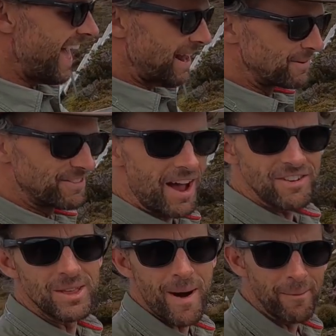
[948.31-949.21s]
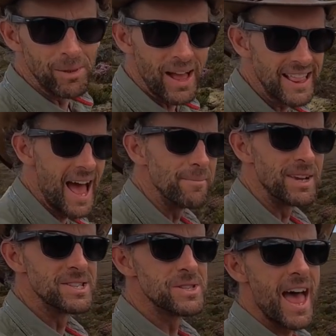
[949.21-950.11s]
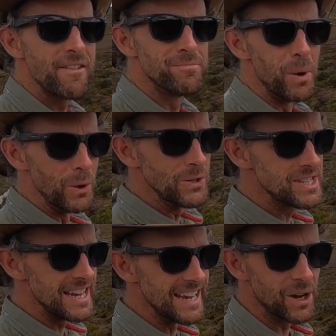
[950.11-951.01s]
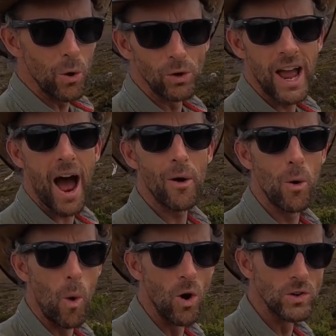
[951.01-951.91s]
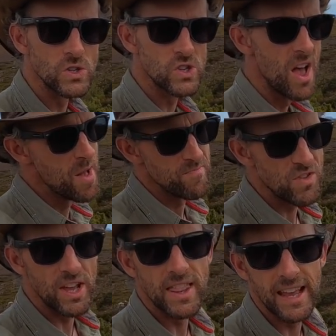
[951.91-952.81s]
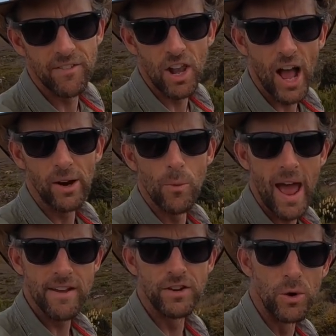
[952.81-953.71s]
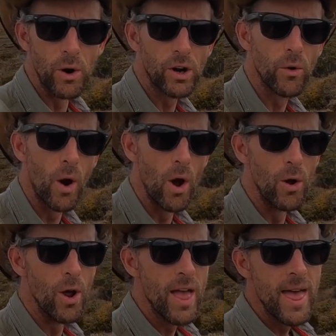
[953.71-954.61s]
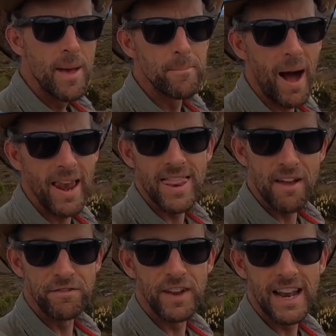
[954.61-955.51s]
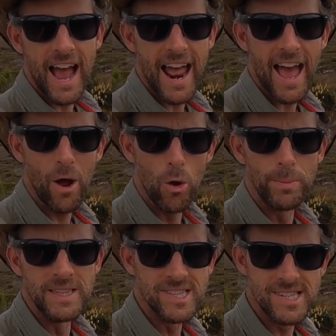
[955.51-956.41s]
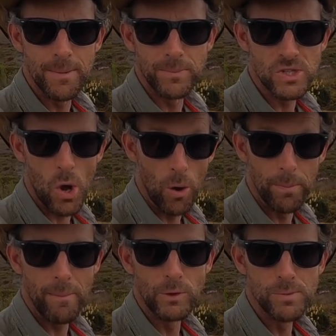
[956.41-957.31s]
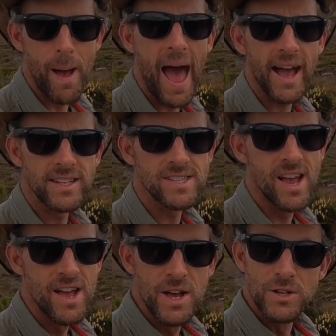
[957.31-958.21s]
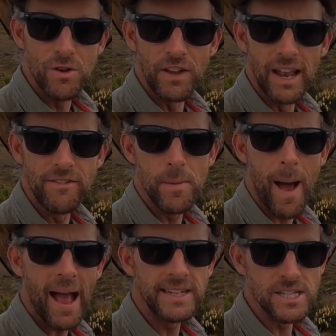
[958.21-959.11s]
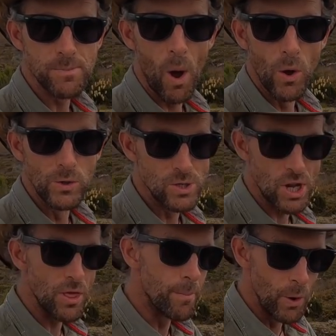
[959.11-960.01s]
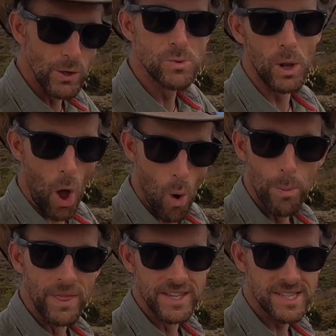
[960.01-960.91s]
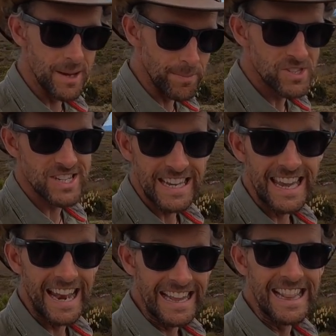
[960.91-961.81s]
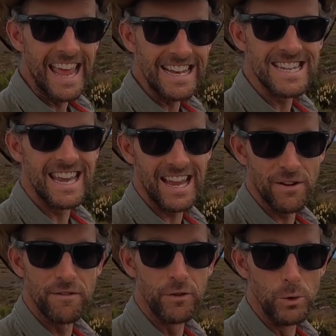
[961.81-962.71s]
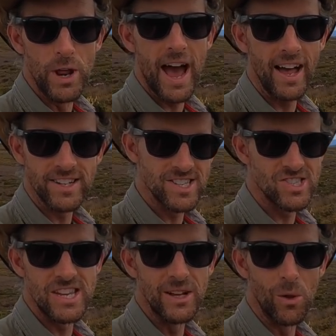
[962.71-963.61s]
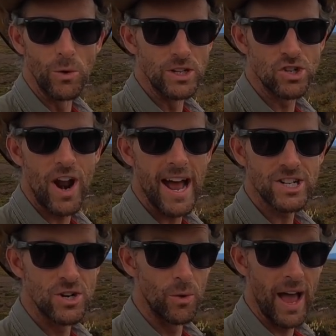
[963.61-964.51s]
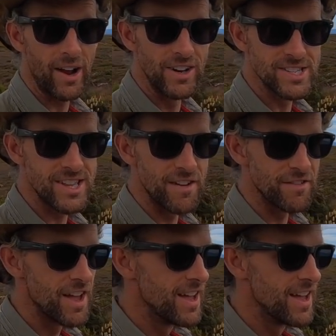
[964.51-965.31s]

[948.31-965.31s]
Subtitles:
And we've covered them up like that because they have birds here called currawongs. You can think of it like a raven or a crow, but they've figured out how to open zips on people's packs. So if you leave your pack exposed, the birds will open the zips to get in there, to get your food out, to steal all your trash and all that kind of stuff.